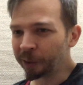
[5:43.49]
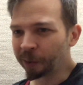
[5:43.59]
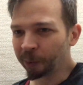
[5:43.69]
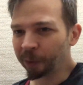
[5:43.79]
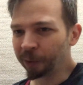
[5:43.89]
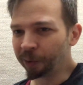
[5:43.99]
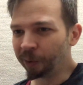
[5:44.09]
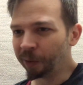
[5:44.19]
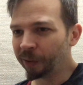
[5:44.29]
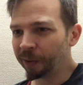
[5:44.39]

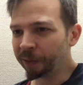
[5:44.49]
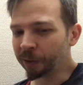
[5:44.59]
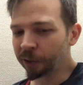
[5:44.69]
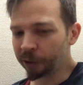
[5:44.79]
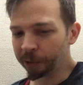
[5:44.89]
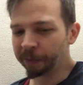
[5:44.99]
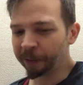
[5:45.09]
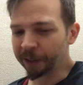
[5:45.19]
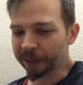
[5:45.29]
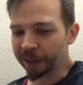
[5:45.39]
tutorial good
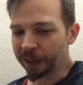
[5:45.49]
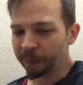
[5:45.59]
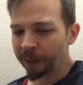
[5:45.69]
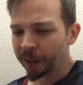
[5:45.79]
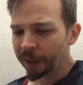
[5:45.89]
for this game?